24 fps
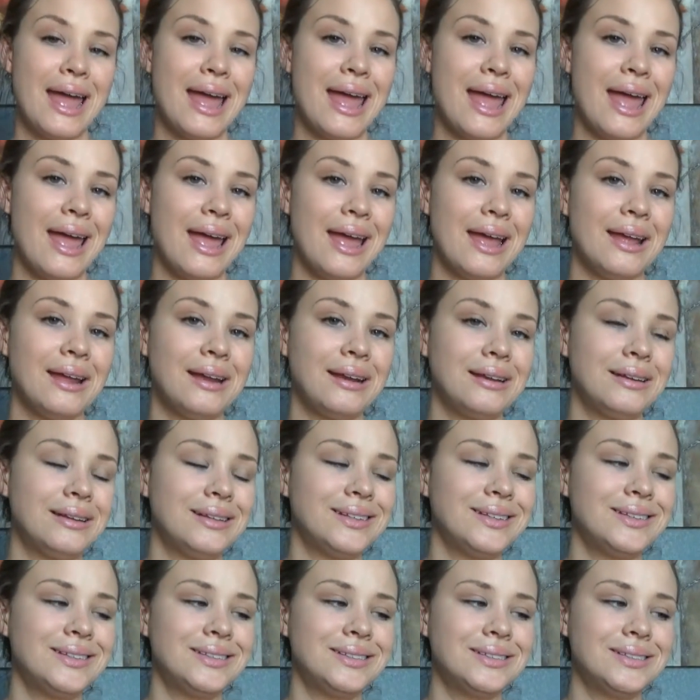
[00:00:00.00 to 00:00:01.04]

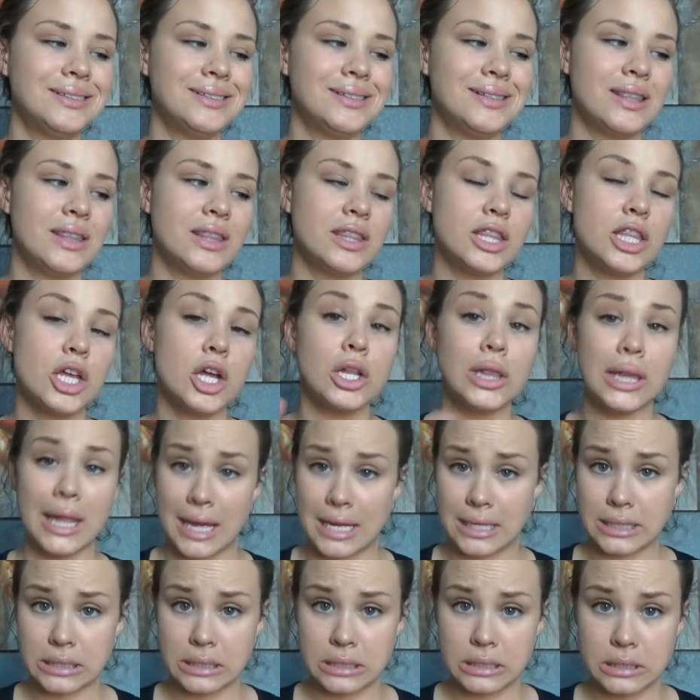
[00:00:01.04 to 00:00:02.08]
And they're
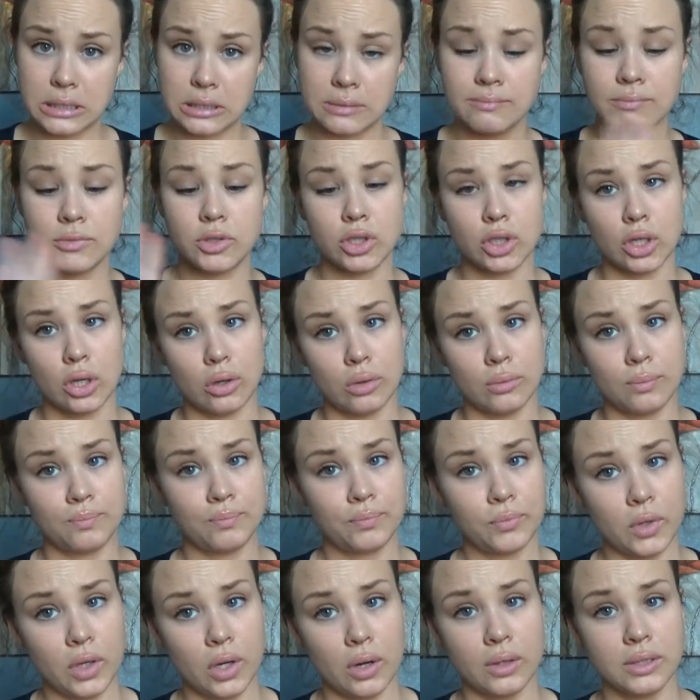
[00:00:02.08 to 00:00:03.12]
less. So,
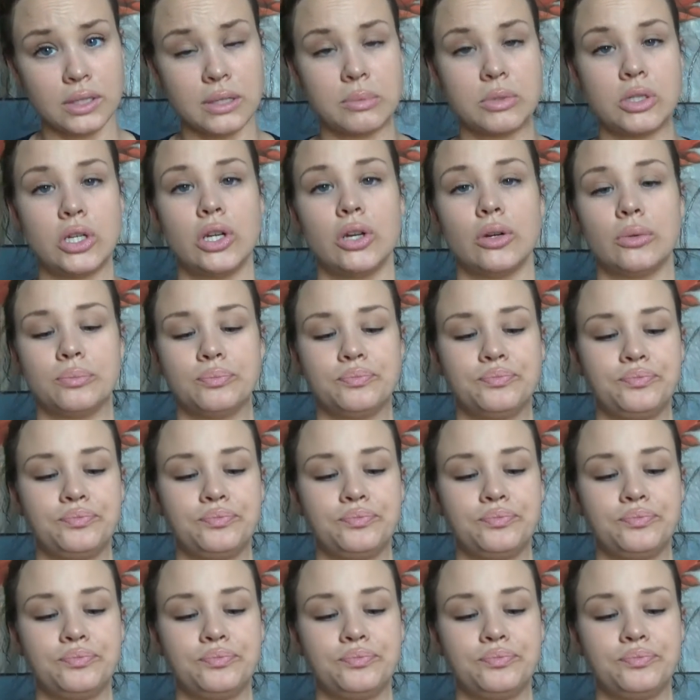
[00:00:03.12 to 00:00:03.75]
you know, it's up to you.